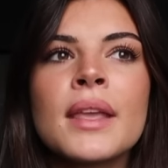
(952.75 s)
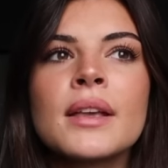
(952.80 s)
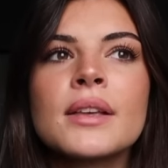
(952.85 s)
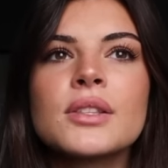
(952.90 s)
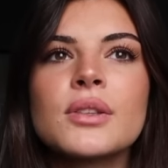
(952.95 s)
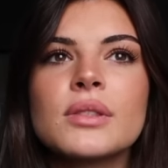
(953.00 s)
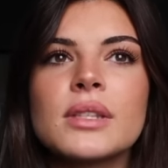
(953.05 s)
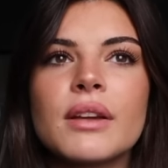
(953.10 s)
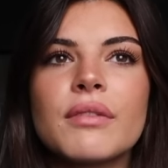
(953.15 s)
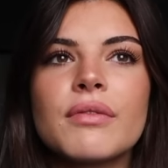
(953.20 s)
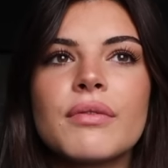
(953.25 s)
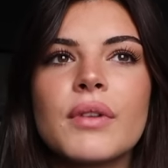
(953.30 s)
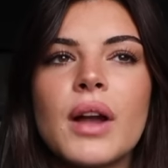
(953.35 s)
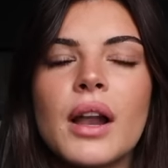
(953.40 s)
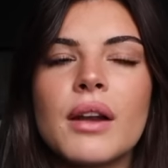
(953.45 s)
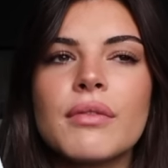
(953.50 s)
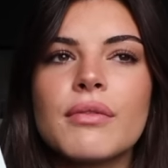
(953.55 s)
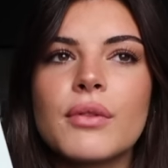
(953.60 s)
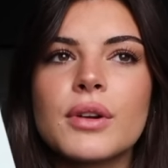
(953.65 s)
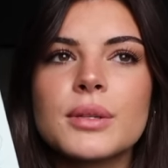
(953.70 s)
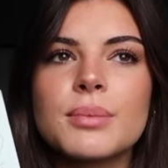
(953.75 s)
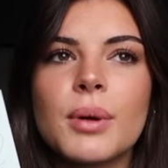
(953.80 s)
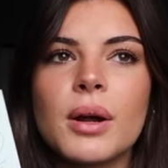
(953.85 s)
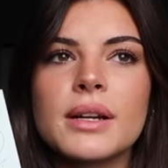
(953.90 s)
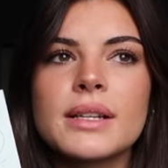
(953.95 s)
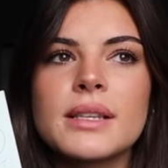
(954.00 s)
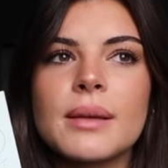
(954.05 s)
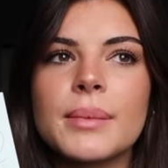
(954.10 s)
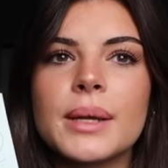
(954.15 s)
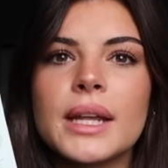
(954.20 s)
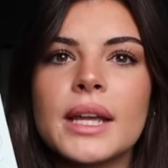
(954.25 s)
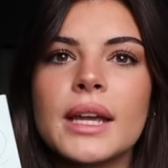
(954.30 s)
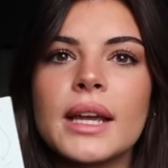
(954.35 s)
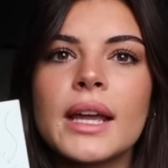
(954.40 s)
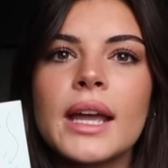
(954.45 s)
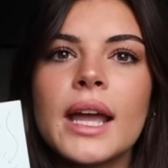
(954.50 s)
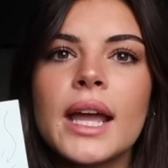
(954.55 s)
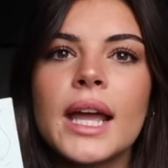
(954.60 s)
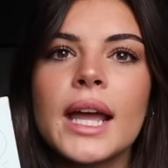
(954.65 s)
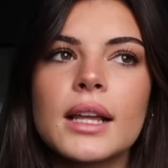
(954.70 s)
So it's like kind of forced
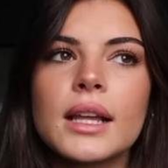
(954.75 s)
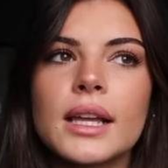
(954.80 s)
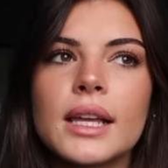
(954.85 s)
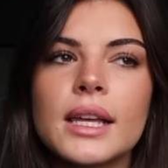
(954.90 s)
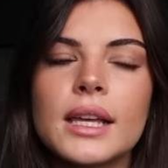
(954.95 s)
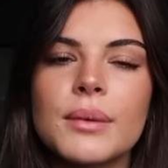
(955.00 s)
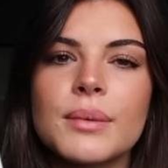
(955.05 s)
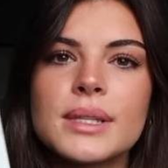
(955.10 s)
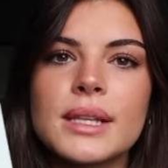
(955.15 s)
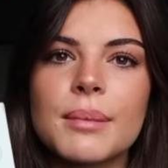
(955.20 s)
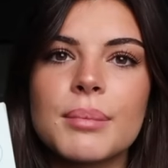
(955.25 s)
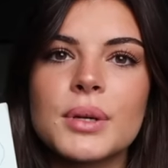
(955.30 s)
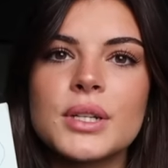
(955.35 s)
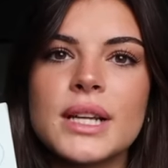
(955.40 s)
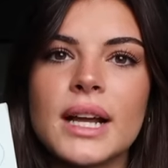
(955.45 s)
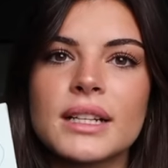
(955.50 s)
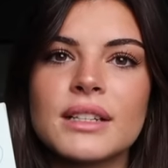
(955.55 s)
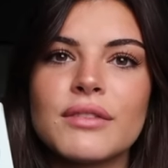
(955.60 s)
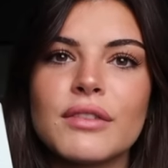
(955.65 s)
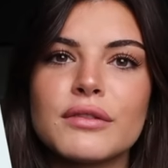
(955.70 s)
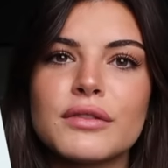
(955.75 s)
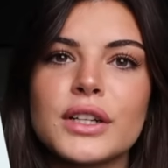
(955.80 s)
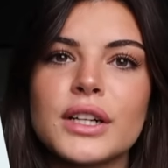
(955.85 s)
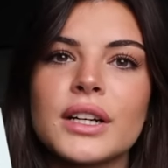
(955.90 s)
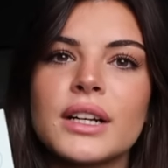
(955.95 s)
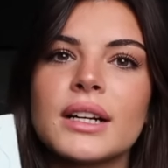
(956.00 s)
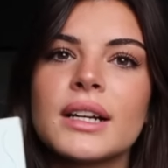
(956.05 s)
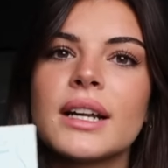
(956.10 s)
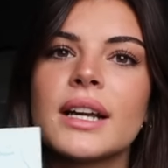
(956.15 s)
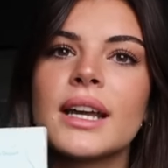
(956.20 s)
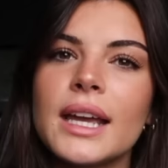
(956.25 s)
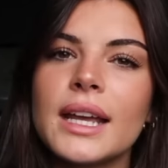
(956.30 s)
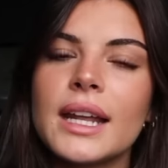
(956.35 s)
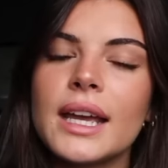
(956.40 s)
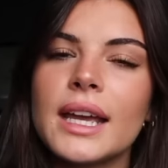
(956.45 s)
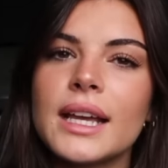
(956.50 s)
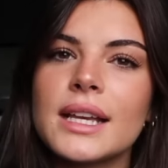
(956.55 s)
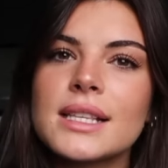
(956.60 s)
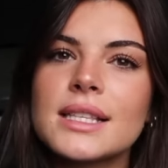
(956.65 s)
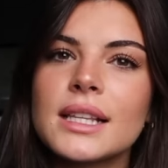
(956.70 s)
proximity. He was like protective of her. It
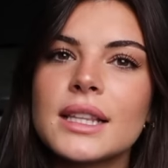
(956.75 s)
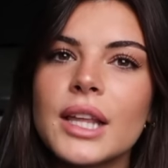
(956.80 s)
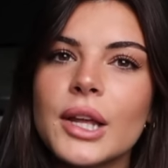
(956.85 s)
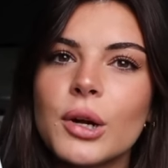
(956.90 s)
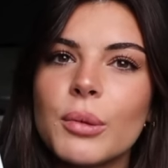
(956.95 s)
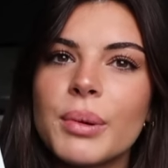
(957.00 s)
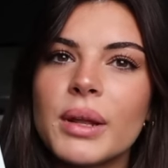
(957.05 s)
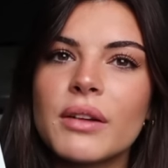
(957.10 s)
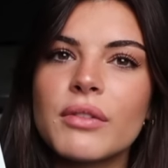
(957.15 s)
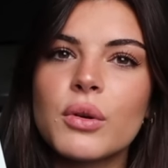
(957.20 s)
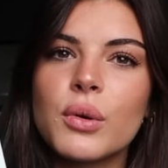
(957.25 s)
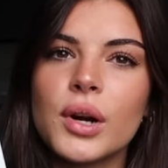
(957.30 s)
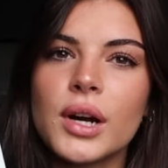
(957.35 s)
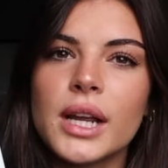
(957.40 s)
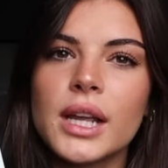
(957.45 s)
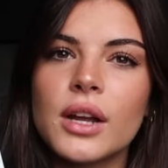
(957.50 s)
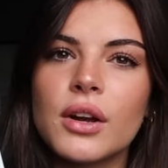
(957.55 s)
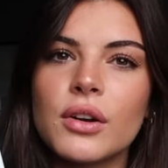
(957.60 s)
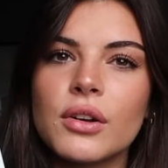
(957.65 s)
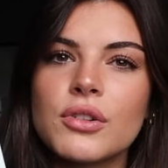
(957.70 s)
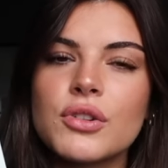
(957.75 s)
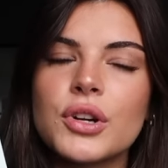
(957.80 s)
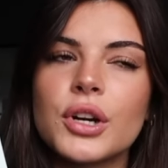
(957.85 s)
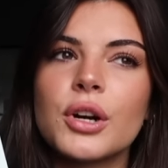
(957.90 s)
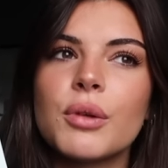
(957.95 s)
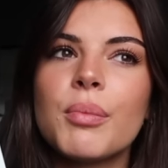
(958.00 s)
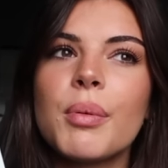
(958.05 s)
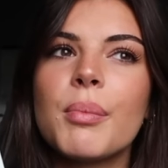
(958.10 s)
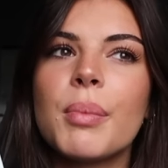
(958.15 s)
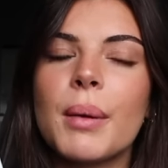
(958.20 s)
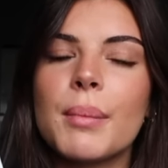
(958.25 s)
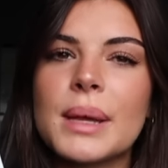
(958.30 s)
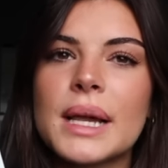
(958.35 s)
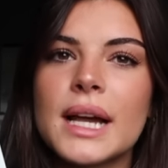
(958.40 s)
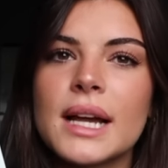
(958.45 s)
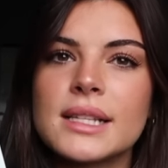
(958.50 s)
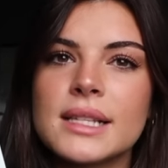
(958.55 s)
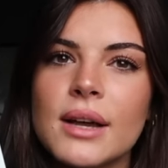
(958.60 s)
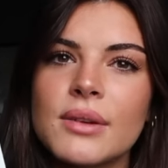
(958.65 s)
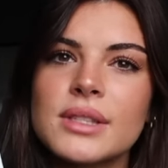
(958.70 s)
is a little bit of quirky girl trope, but
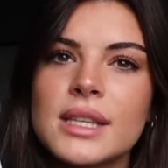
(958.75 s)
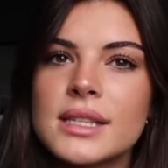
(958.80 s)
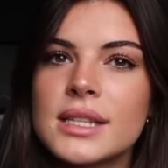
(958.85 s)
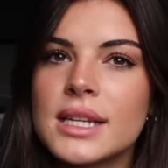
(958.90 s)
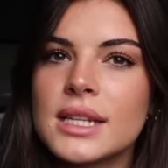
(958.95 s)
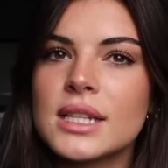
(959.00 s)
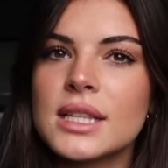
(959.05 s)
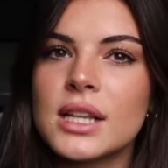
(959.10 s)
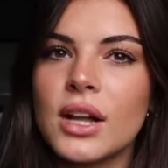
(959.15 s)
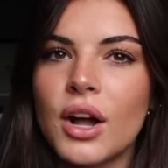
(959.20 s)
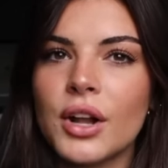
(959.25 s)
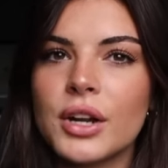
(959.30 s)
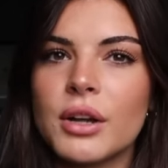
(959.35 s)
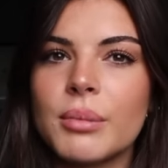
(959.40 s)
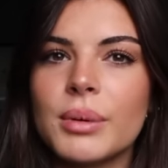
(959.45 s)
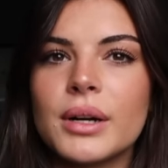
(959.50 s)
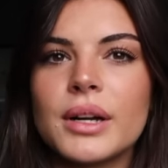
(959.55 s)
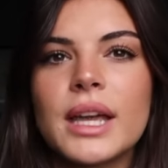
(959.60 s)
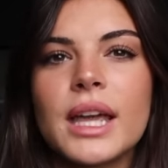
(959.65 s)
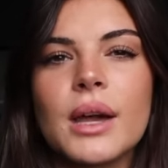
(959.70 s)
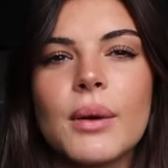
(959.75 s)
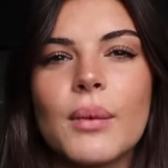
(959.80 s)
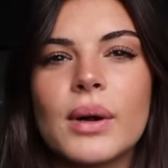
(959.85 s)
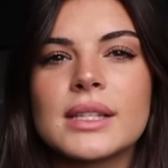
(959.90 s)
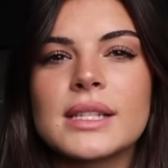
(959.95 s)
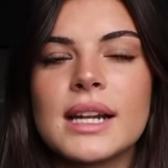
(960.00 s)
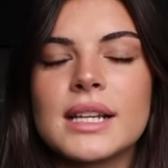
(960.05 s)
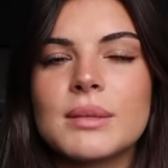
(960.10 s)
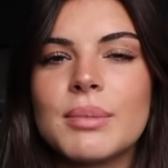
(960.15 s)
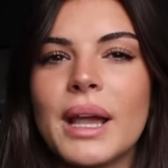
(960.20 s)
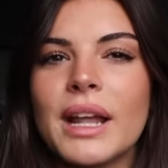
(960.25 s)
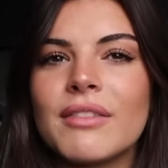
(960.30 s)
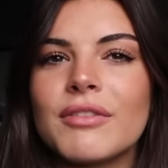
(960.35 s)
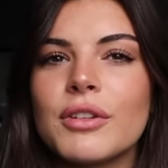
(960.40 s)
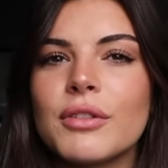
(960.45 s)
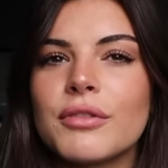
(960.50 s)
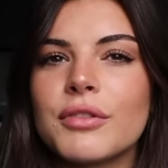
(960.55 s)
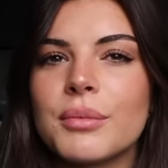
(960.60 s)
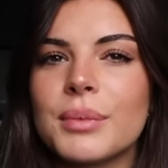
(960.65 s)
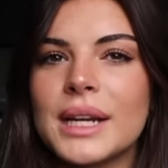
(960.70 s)
because I was listening to the audiobook, it wasn't as
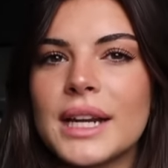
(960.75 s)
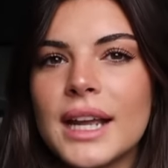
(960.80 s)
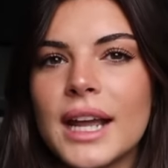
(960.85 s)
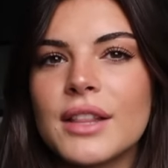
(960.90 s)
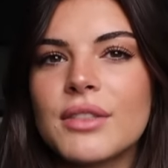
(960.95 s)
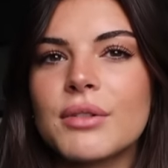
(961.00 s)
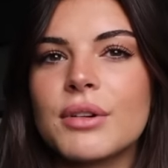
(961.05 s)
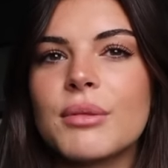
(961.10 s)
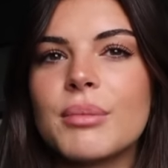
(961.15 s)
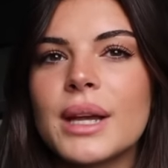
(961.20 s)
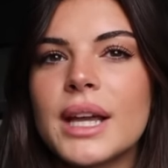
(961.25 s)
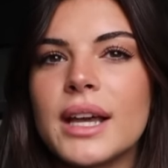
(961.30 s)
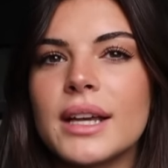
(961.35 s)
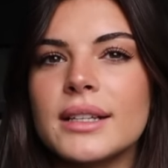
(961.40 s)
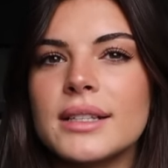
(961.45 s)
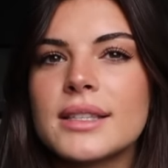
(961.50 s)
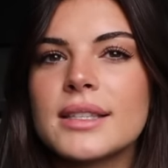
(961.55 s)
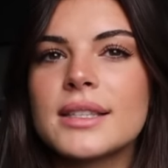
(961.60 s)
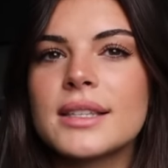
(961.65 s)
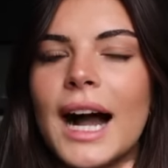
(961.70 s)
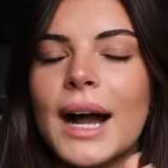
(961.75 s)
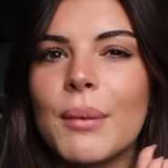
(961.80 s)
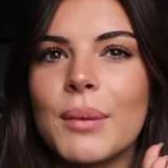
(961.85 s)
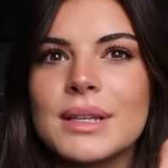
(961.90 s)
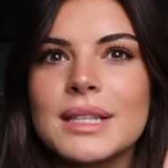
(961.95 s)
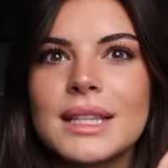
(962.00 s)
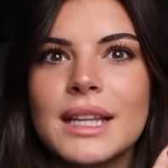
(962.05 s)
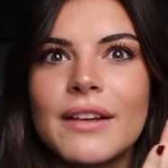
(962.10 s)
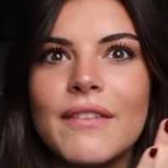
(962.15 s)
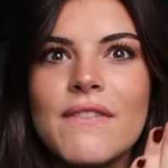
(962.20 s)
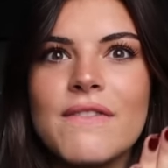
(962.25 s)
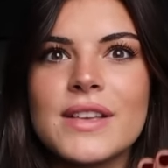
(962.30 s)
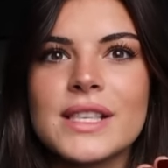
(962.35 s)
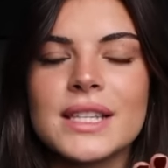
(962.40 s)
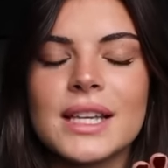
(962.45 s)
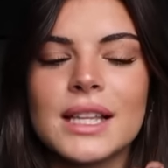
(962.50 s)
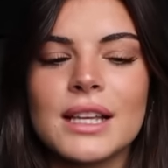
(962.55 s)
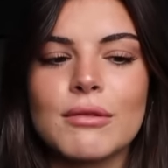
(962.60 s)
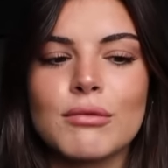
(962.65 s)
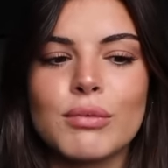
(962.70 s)
painful for me to get through because I wasn't like
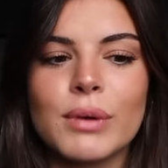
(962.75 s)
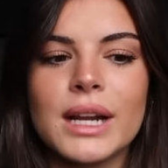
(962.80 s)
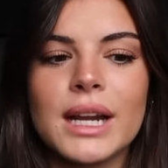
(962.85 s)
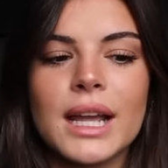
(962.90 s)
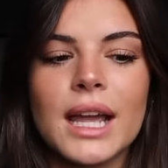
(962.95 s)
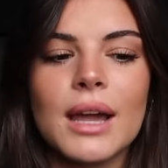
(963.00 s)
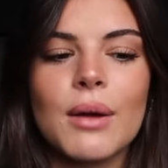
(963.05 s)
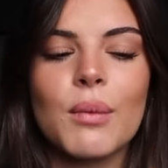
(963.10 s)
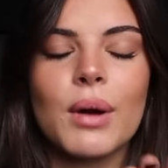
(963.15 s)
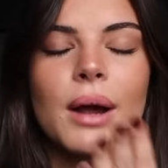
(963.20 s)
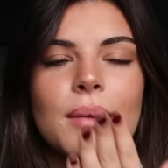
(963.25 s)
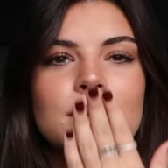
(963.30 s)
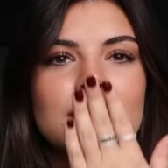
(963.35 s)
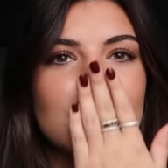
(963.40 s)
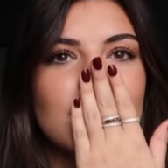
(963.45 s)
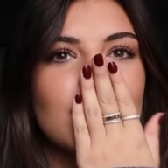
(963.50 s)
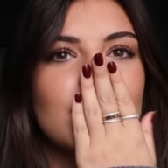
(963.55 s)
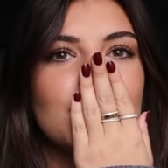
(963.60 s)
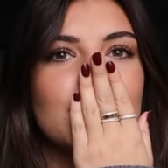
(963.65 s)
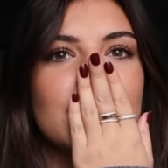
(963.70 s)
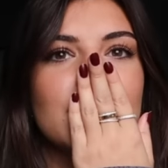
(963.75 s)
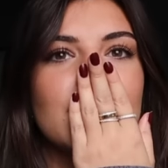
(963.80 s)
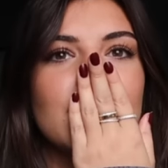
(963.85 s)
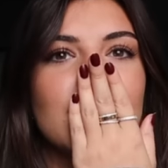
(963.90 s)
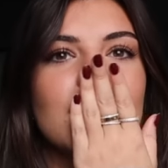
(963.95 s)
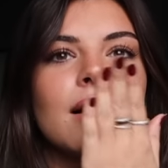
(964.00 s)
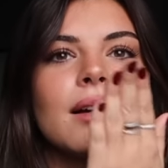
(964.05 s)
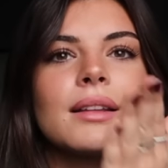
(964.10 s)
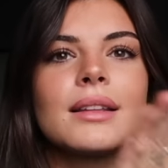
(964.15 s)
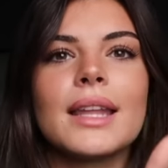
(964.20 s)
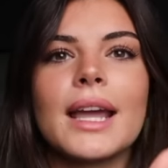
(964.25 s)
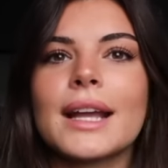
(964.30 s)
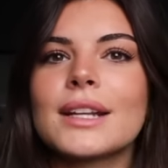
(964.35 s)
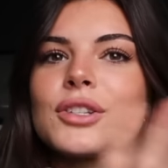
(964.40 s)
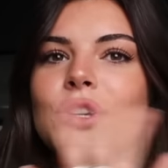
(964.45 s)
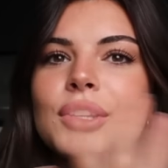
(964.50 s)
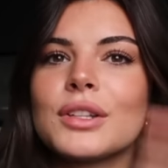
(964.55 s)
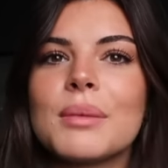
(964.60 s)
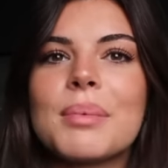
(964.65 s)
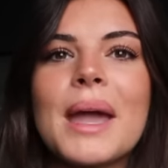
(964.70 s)
physically reading it was like, oh my God, like
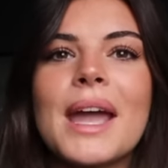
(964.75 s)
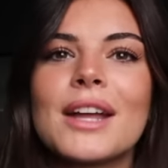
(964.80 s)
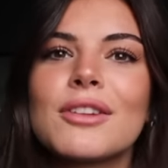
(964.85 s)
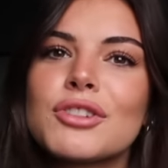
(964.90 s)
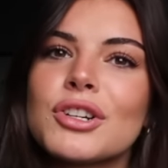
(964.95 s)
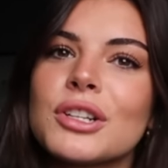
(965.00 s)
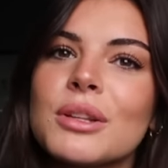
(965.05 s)
turn the page.